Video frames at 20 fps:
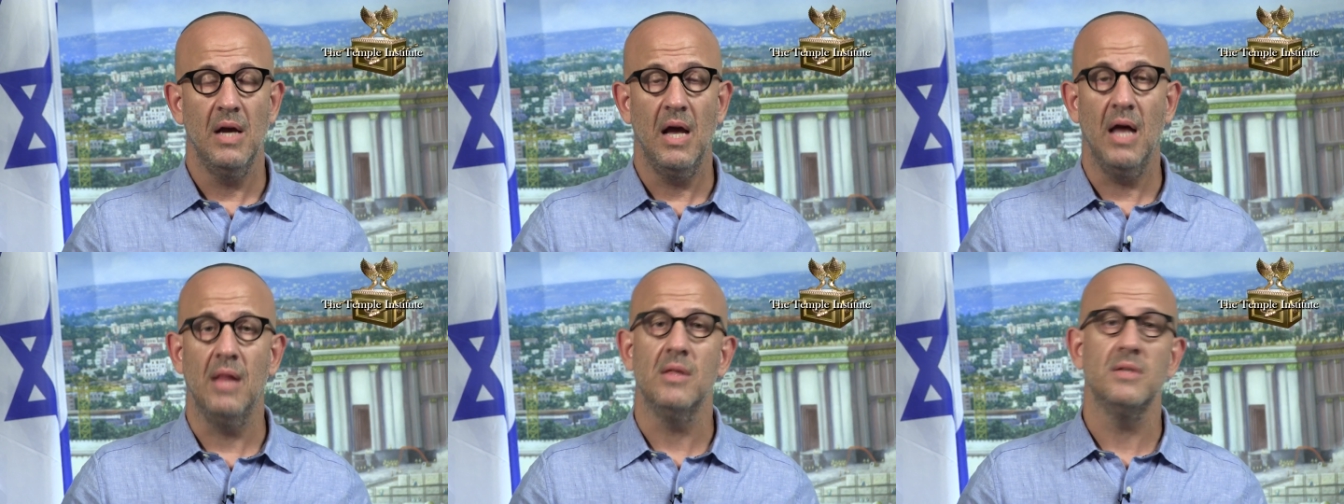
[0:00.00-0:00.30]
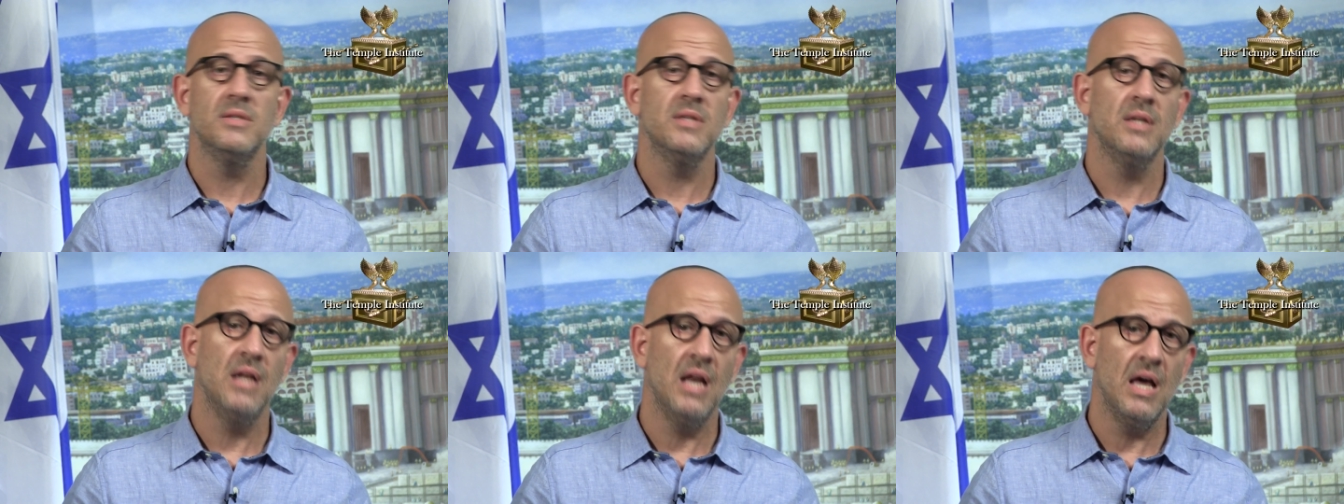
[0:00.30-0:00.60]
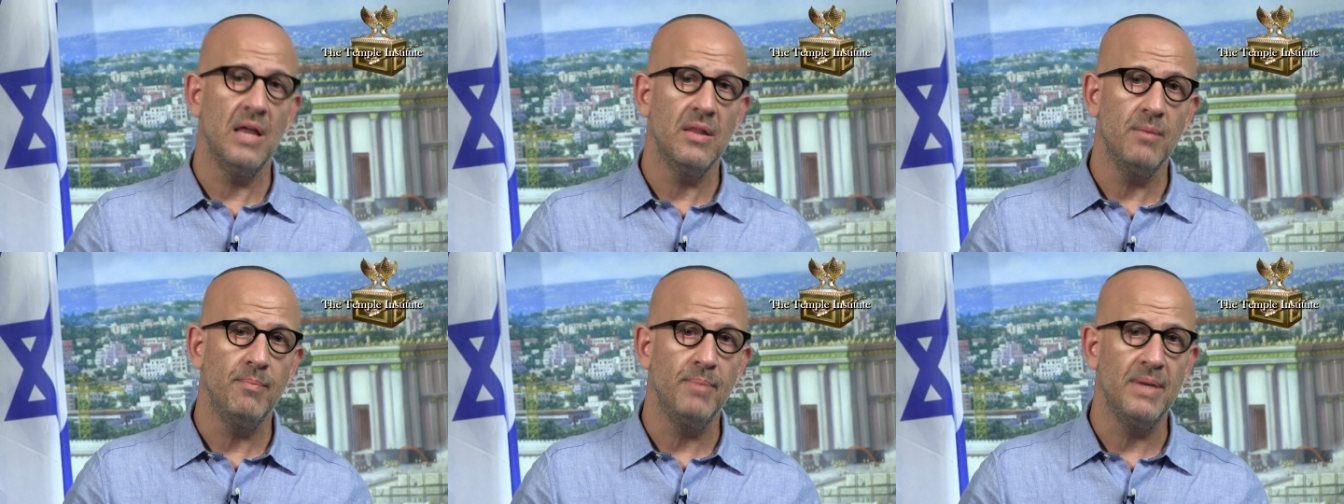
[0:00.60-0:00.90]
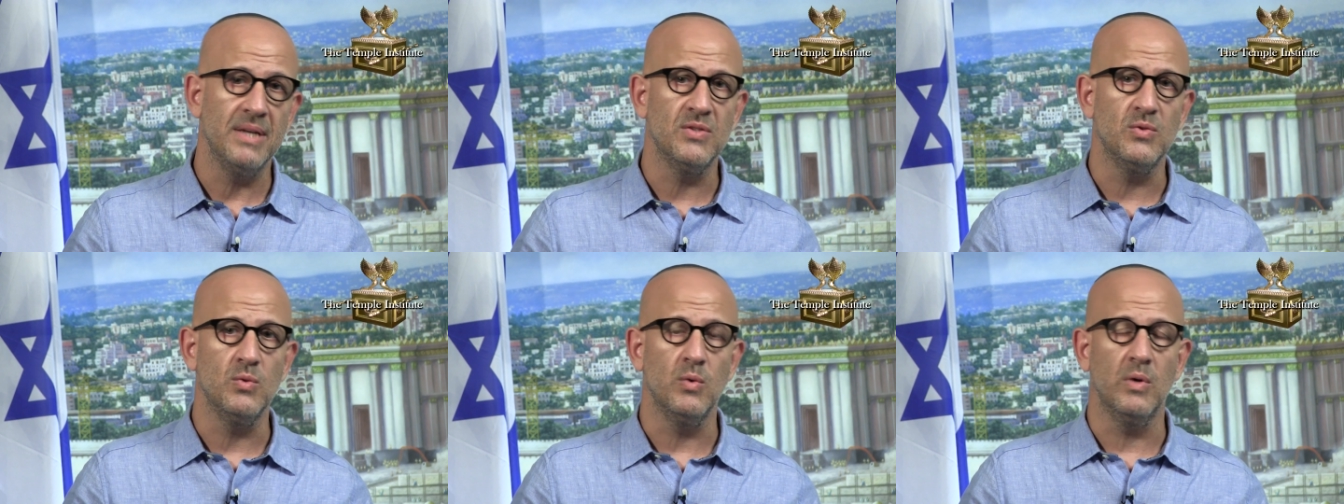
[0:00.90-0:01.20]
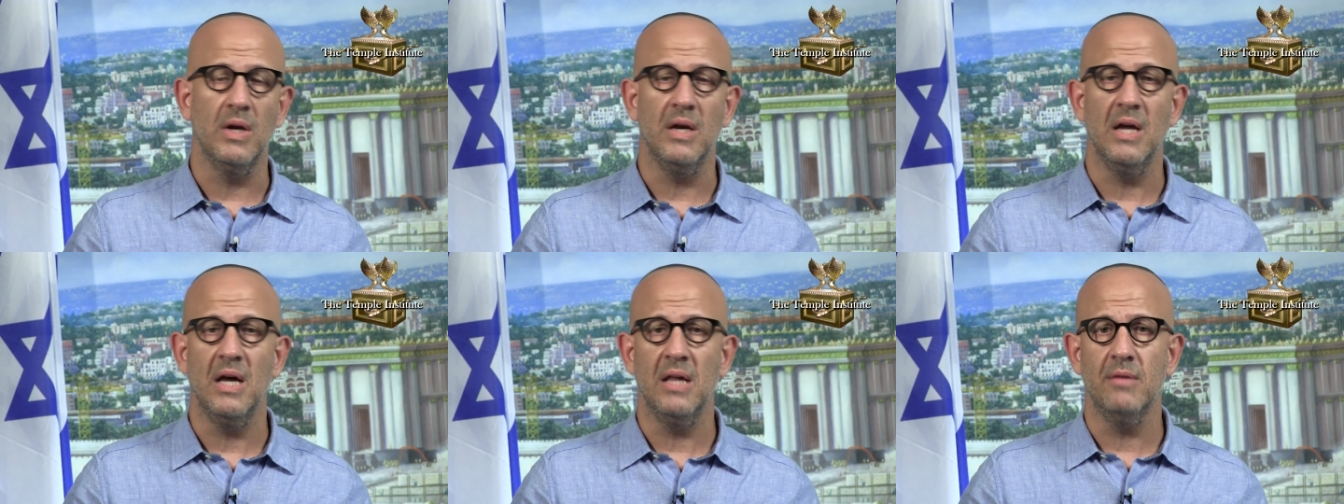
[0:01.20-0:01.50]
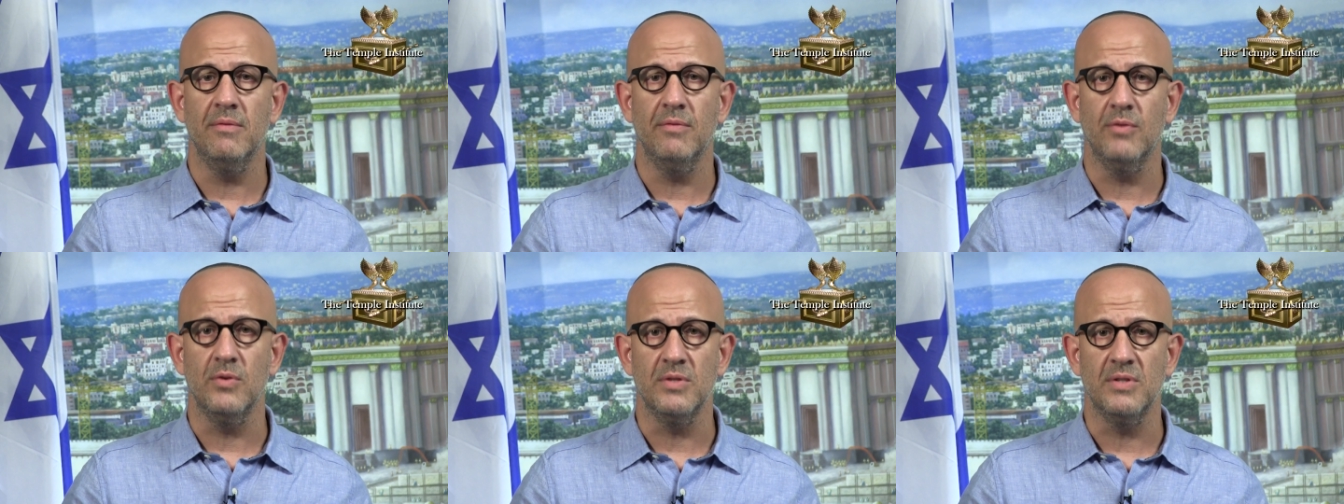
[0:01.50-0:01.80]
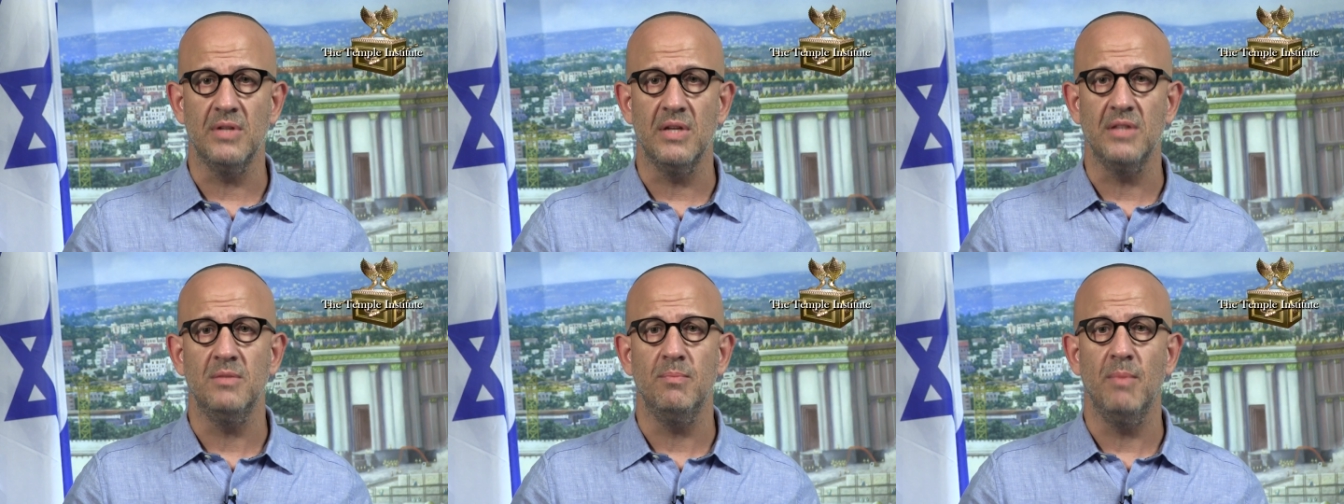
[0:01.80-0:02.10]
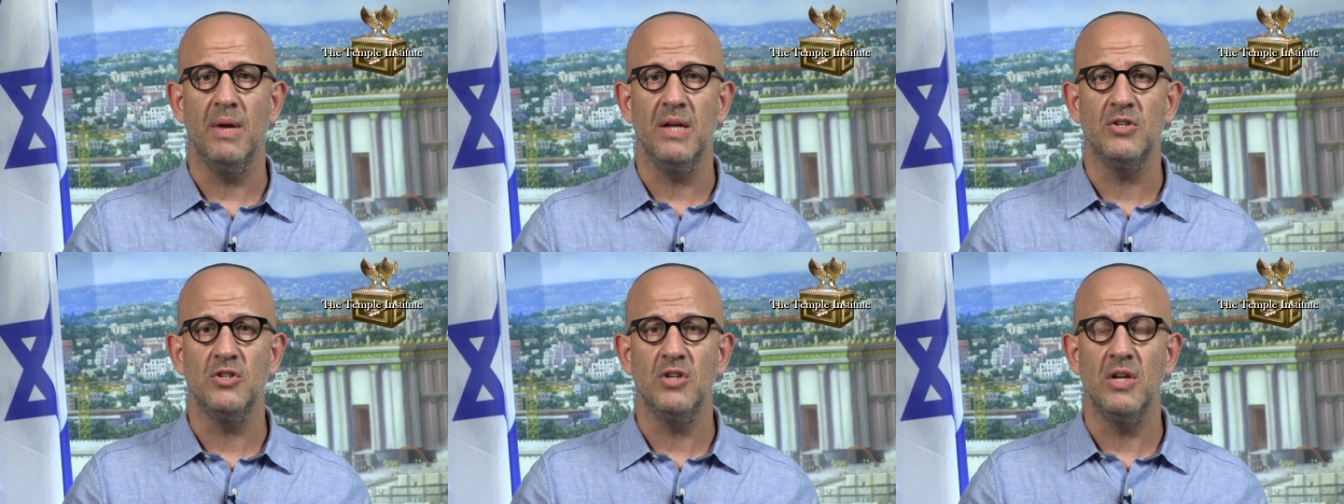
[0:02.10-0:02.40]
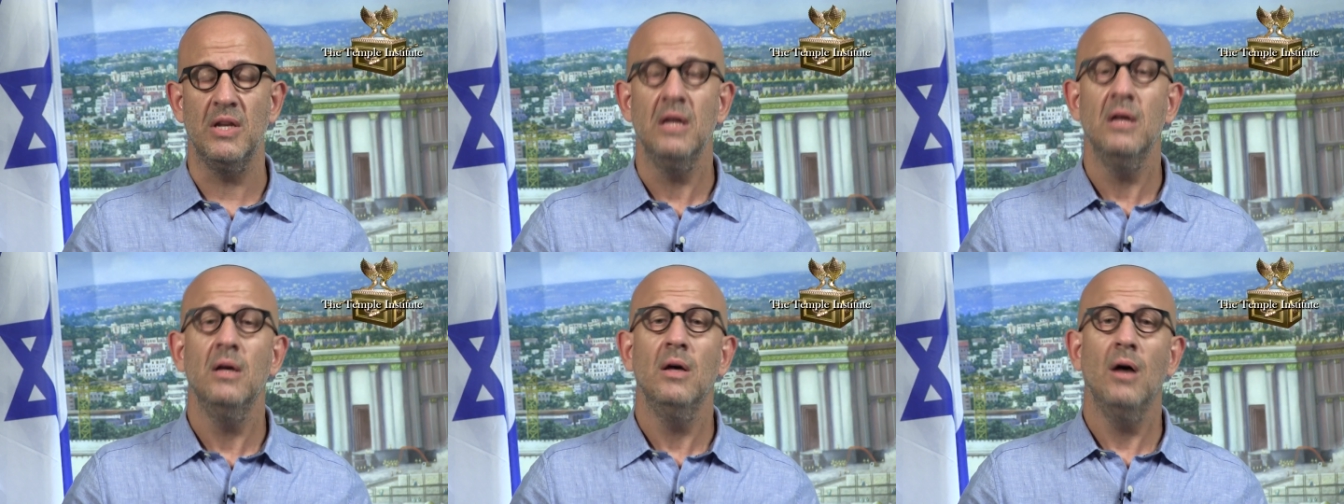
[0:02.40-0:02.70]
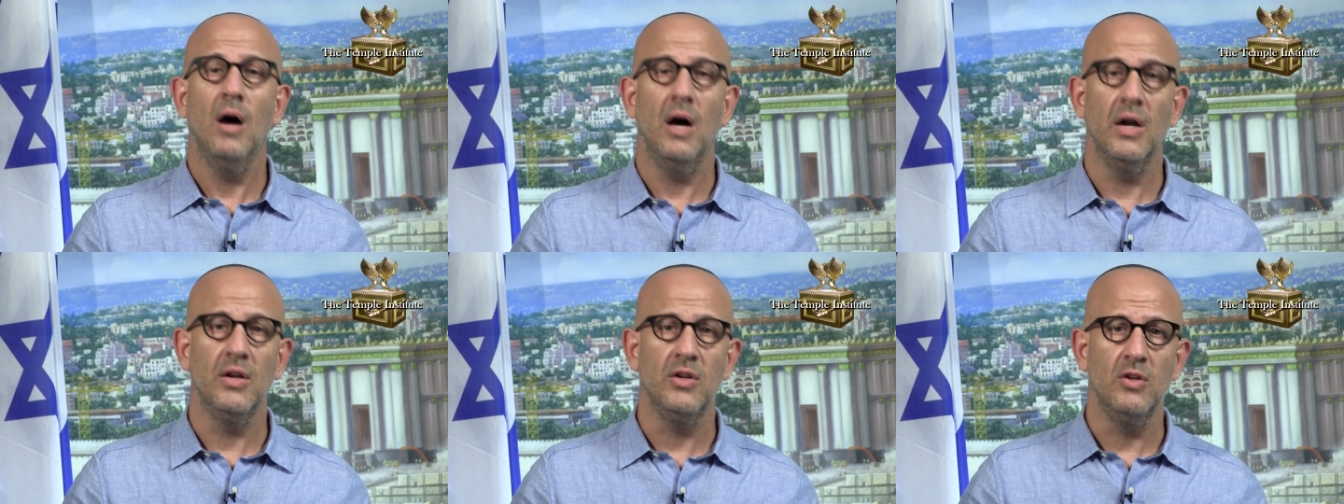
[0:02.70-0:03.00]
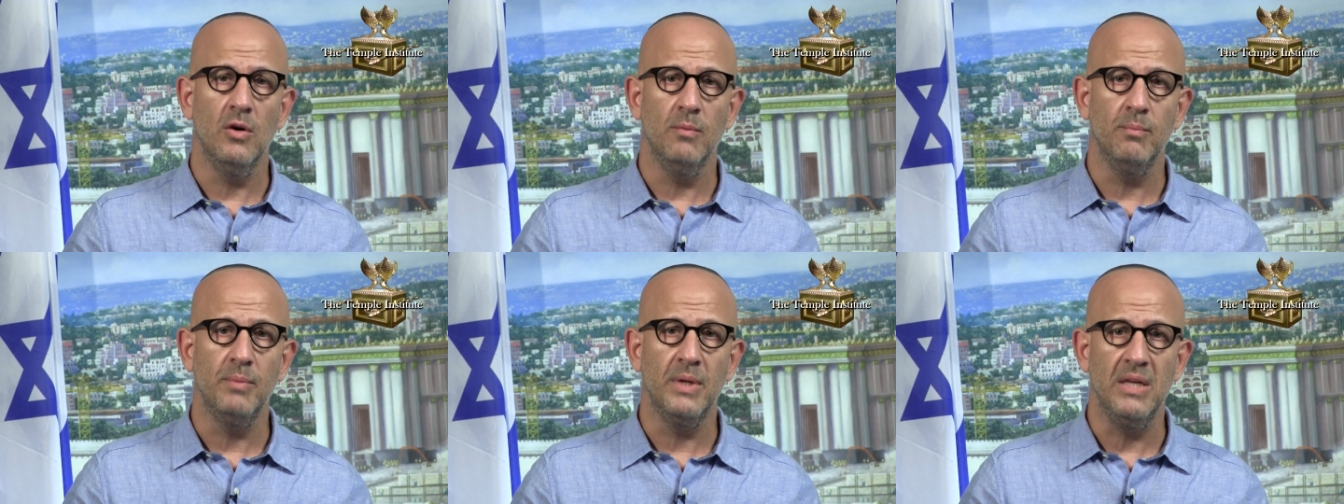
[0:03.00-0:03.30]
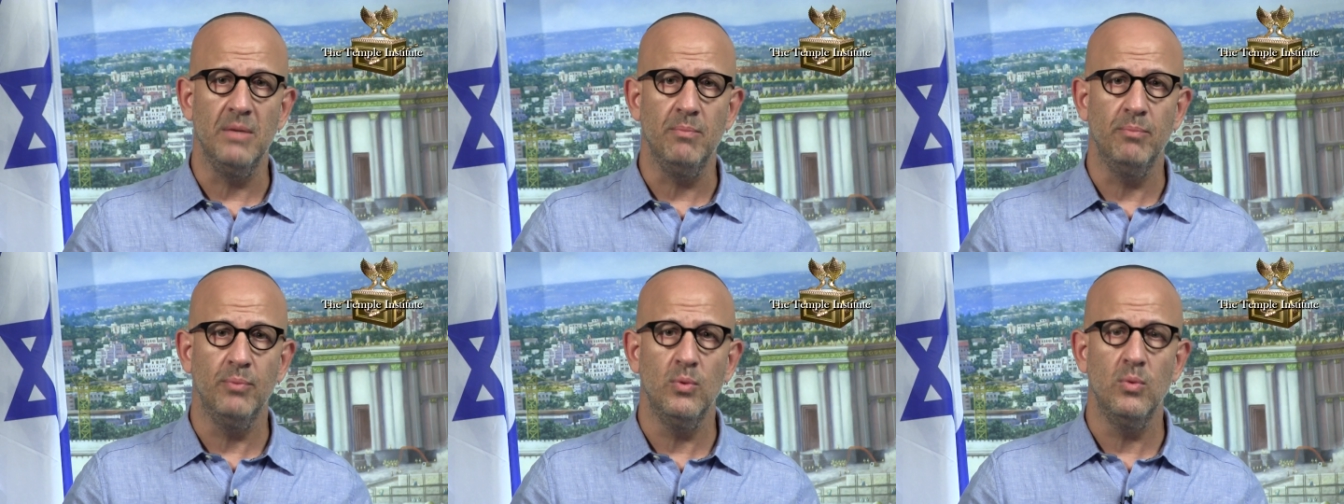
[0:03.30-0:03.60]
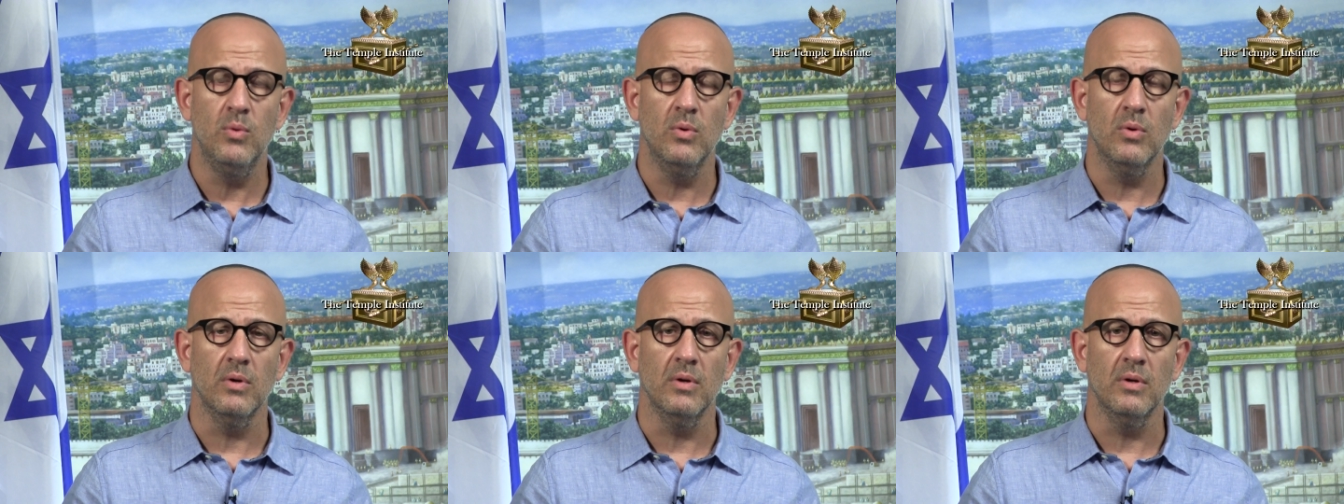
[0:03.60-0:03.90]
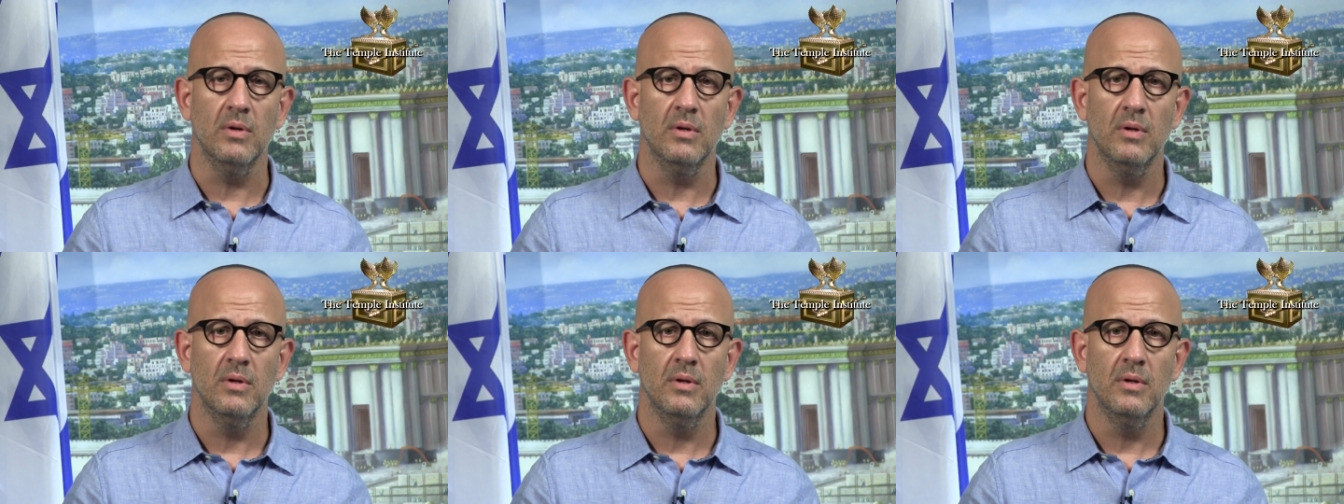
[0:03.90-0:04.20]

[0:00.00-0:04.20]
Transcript: And there's another Pasuk, another verse that's mentioned on Yom Kippur,